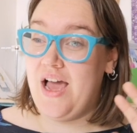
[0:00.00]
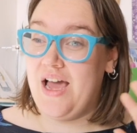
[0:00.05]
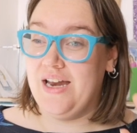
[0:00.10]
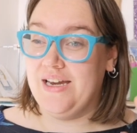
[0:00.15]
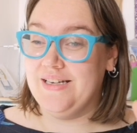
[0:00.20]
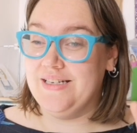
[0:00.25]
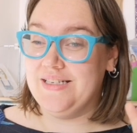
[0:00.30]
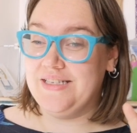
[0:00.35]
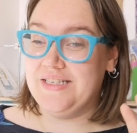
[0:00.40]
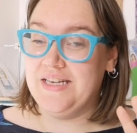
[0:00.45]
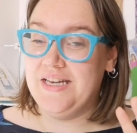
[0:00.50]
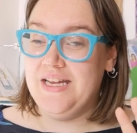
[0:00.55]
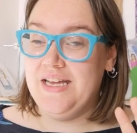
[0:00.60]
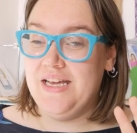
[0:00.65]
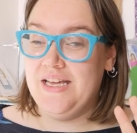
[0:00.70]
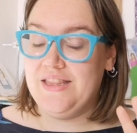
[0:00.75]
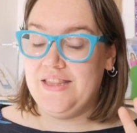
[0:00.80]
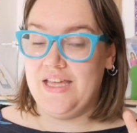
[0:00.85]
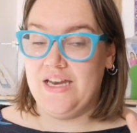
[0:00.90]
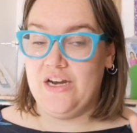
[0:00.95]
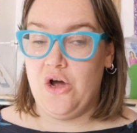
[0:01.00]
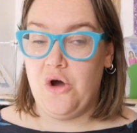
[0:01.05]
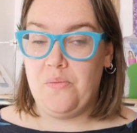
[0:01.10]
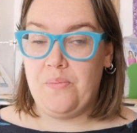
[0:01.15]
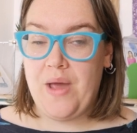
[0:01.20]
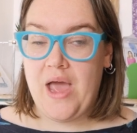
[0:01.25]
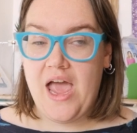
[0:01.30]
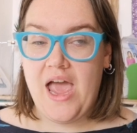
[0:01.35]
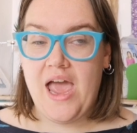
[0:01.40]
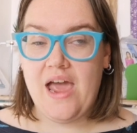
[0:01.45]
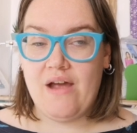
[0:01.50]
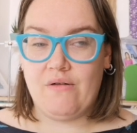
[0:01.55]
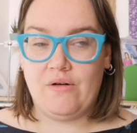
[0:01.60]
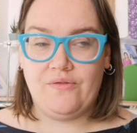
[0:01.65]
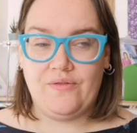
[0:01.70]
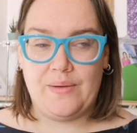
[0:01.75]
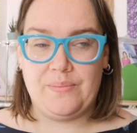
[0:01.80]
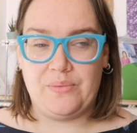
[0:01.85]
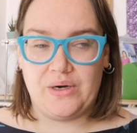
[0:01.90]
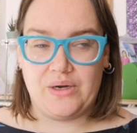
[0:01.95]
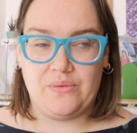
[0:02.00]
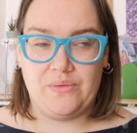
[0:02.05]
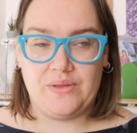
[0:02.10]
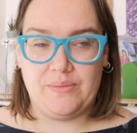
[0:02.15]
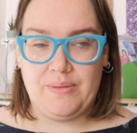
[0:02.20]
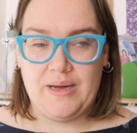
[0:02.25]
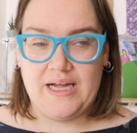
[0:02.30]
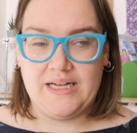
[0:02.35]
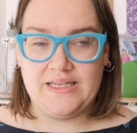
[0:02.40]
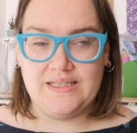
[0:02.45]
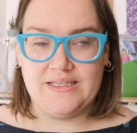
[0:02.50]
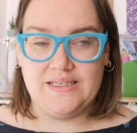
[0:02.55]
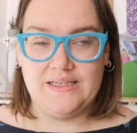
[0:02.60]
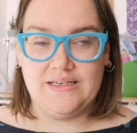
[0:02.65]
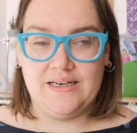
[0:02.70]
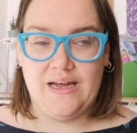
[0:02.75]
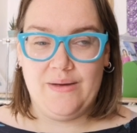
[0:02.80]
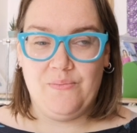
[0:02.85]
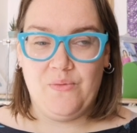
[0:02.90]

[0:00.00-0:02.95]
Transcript: And then I'll pair a fabric with a pattern.